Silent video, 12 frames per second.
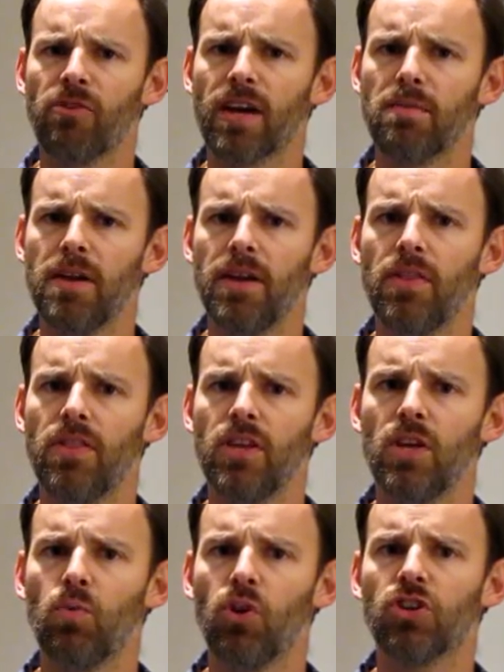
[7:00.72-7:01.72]
recommend that
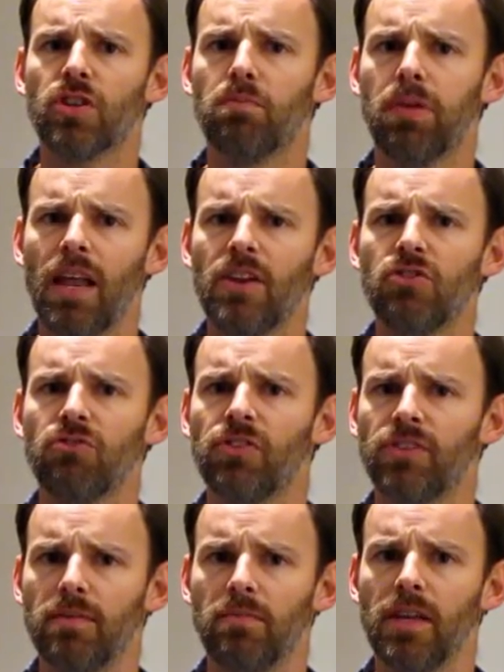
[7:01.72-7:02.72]
you wash the plunger
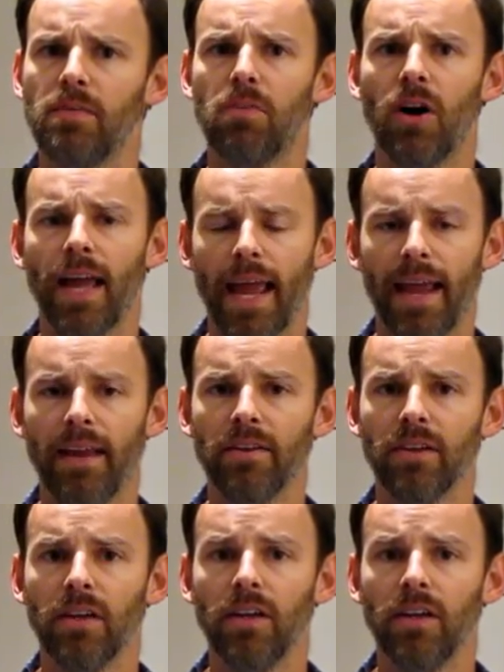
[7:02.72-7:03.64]
assembly by hand